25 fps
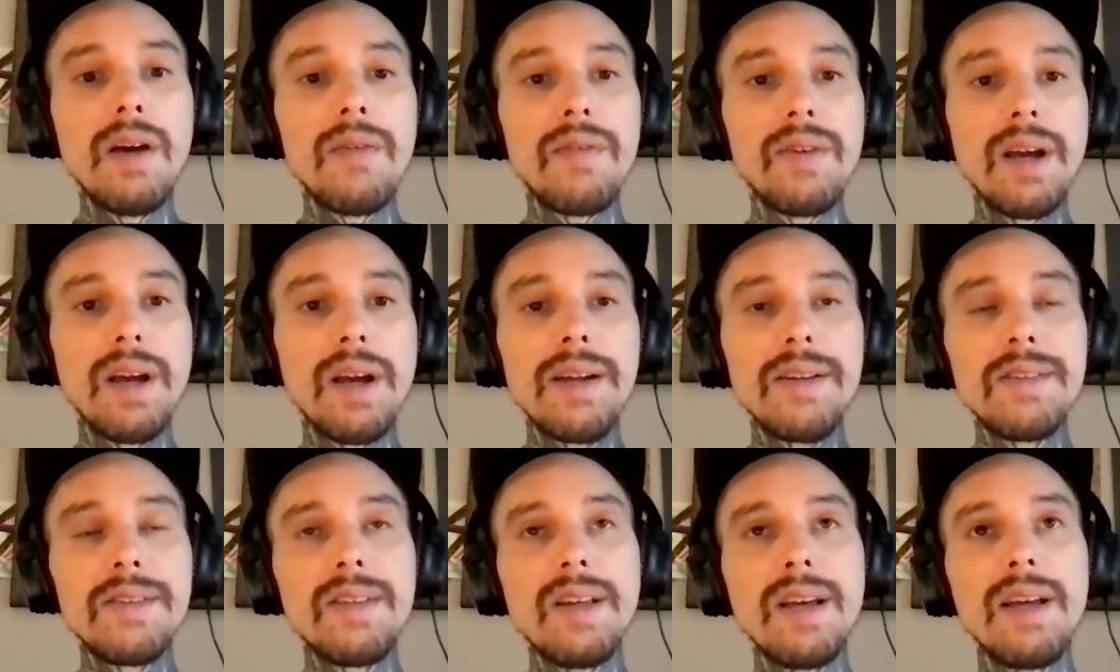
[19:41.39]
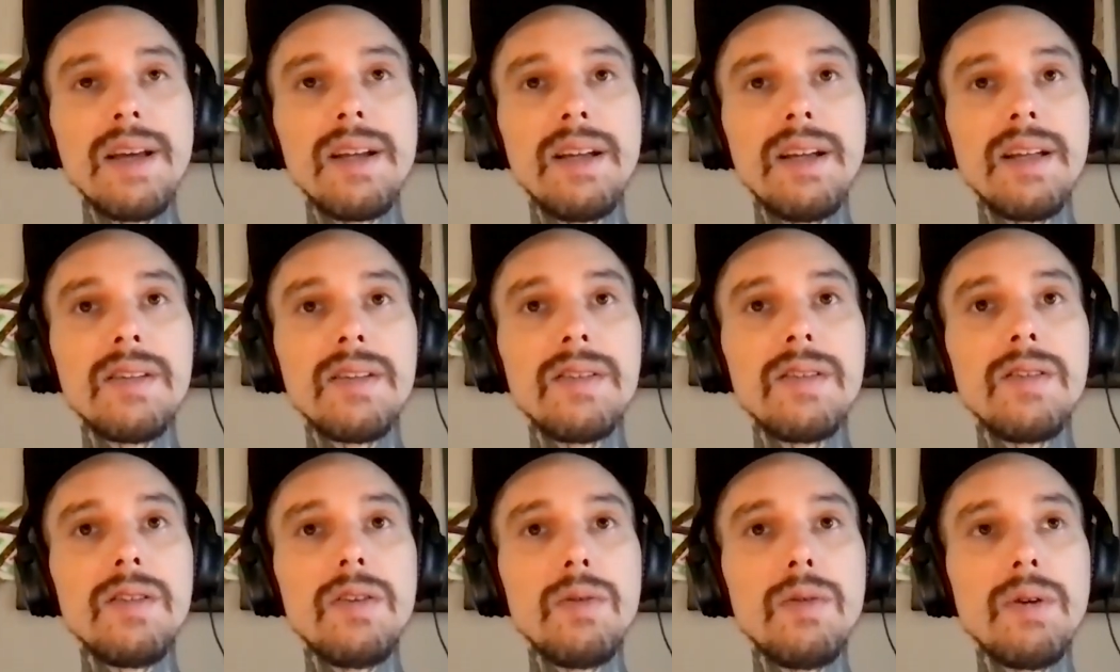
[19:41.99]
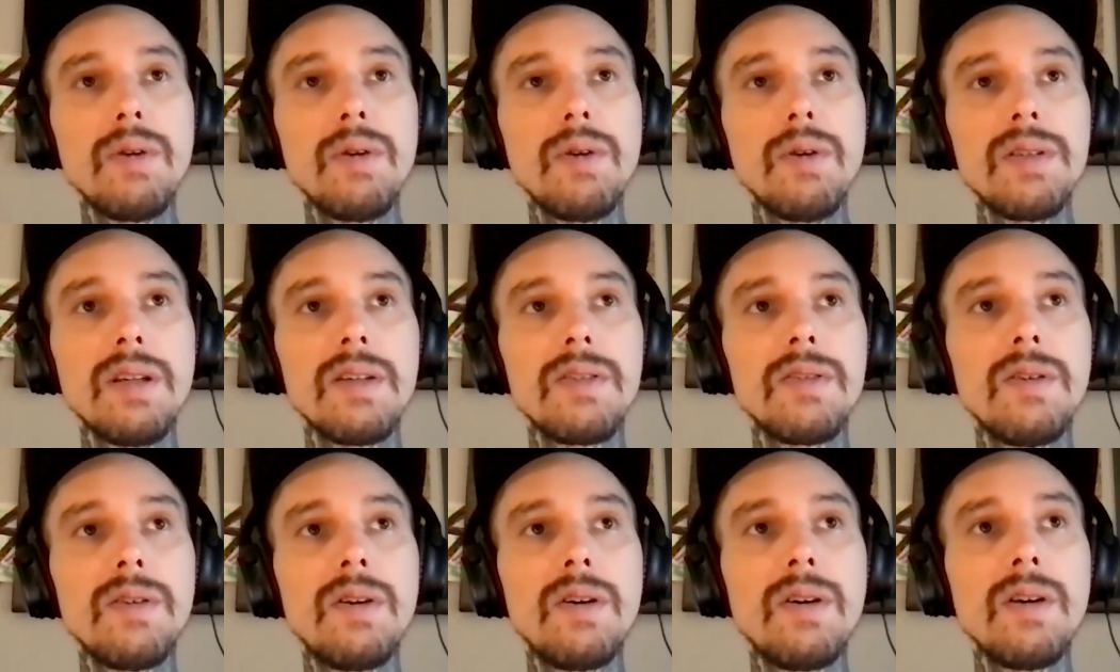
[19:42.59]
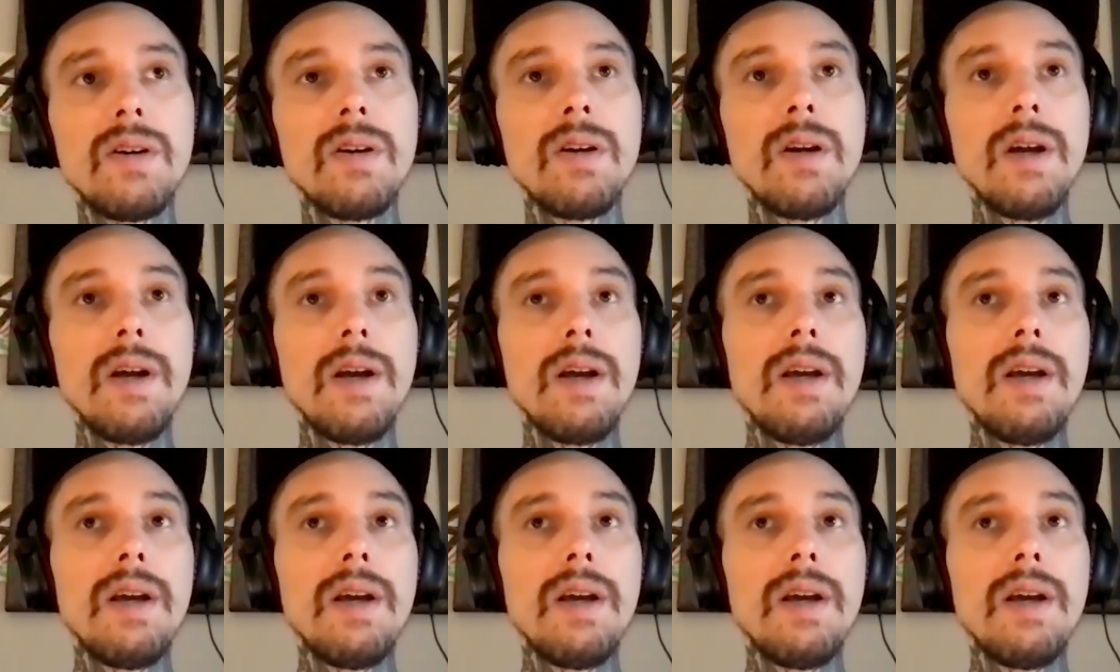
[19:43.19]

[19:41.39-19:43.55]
Afghanistan against the USSR,